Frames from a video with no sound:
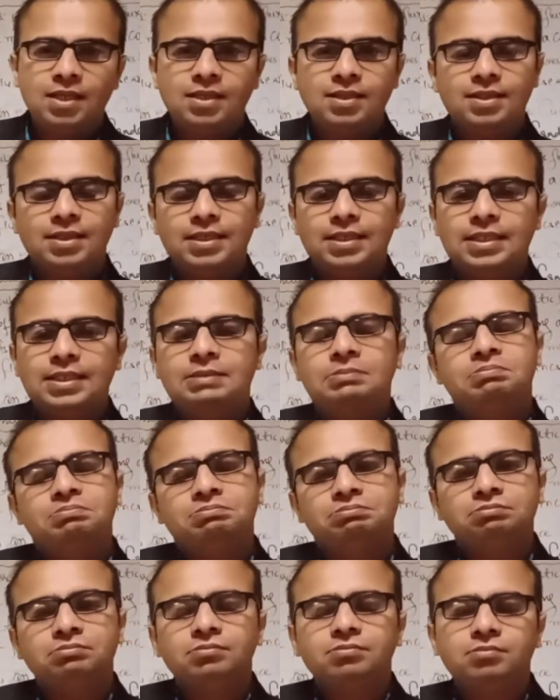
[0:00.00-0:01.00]

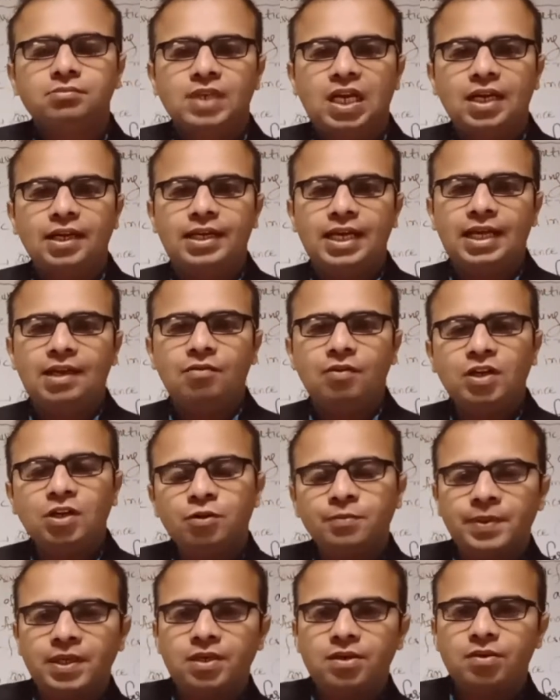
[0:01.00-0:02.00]
The
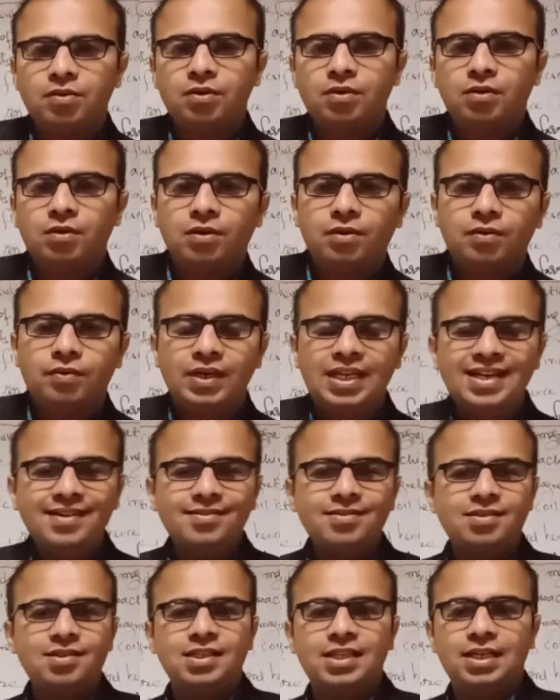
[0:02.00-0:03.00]
galvanometer
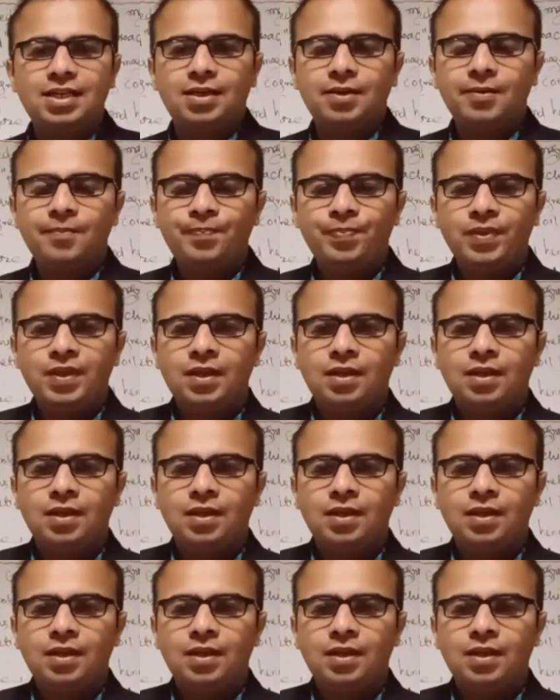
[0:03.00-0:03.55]
reads the